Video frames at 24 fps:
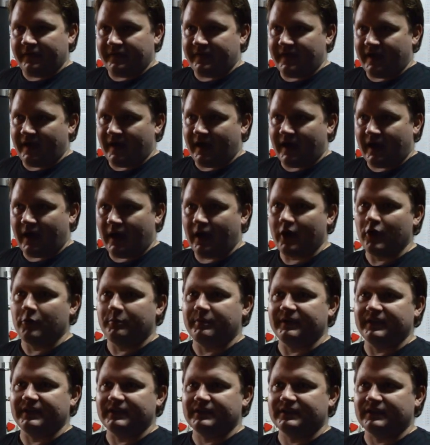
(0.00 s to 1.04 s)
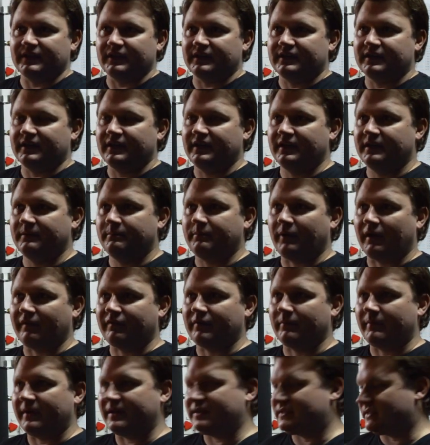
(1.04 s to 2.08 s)
the hope is that by
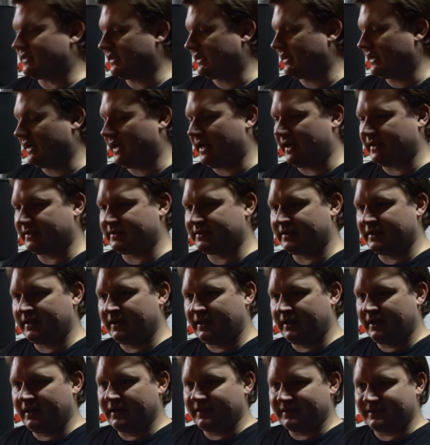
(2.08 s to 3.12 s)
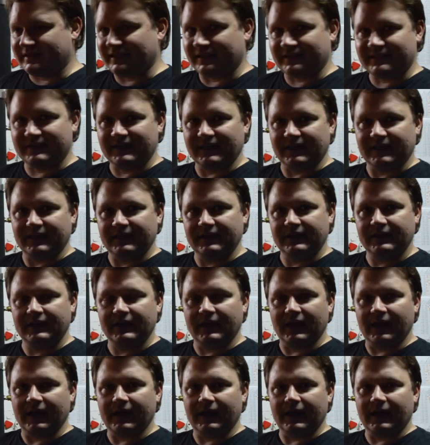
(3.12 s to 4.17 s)
fermenting at 16
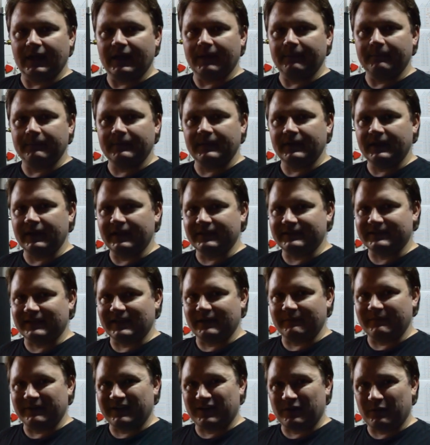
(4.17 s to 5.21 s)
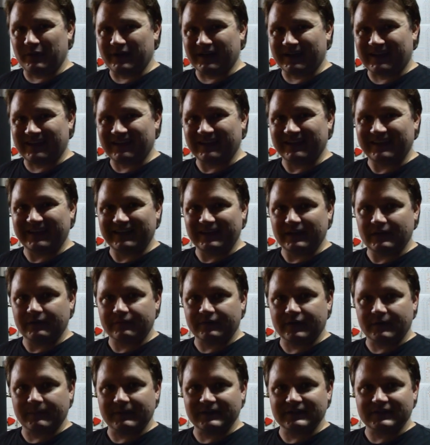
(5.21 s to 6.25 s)
um, it's going to be quite a clean
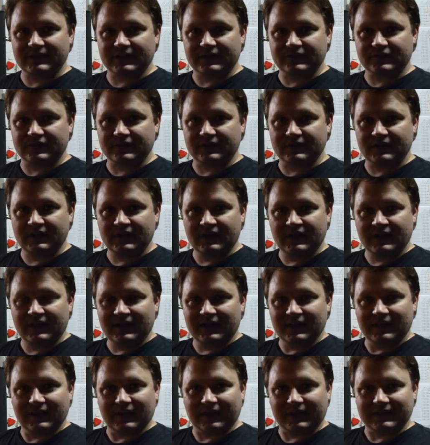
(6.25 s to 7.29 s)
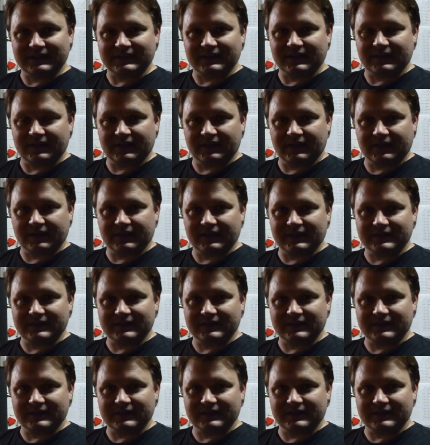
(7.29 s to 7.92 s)
fermentation like I said earlier